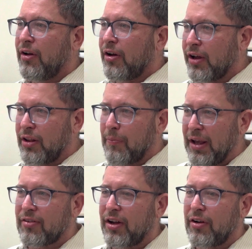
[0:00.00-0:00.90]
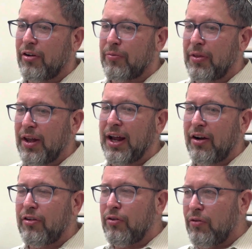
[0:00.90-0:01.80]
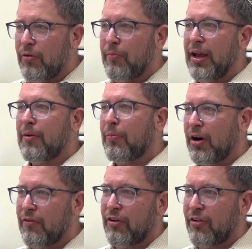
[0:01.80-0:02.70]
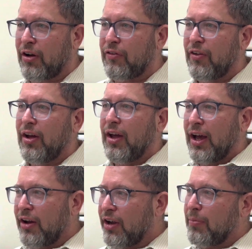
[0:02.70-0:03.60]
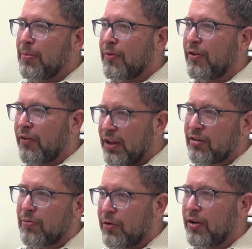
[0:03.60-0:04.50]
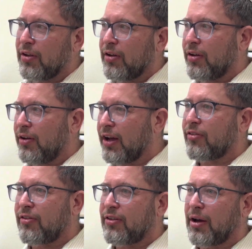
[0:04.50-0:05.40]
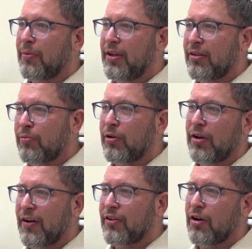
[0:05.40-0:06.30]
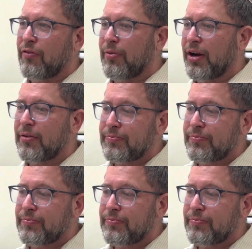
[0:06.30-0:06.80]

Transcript: okay, the baseline knowledge, but then how do you make it part of yourself? How do you get people involved? That's really the next step, and that's where you have to go from there.